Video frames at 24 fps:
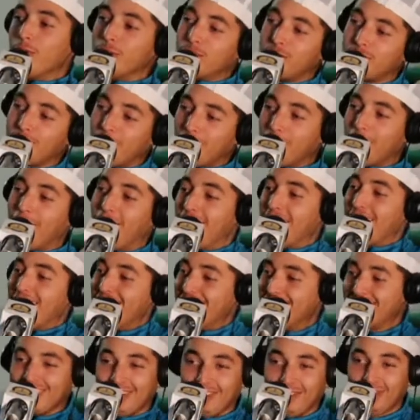somebody
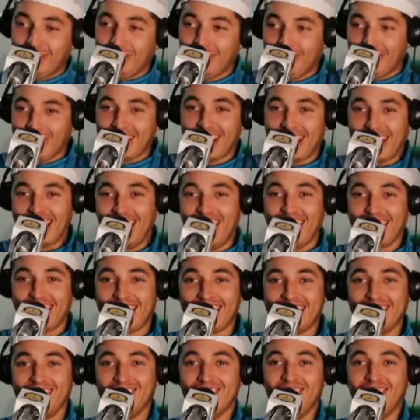until 3 o'clock
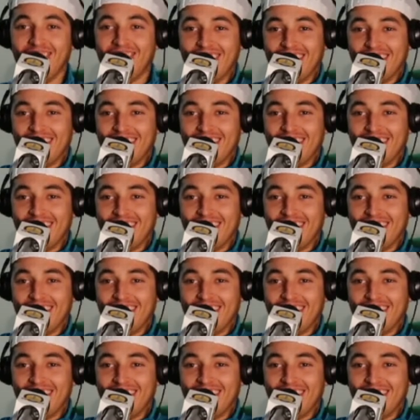in the morning.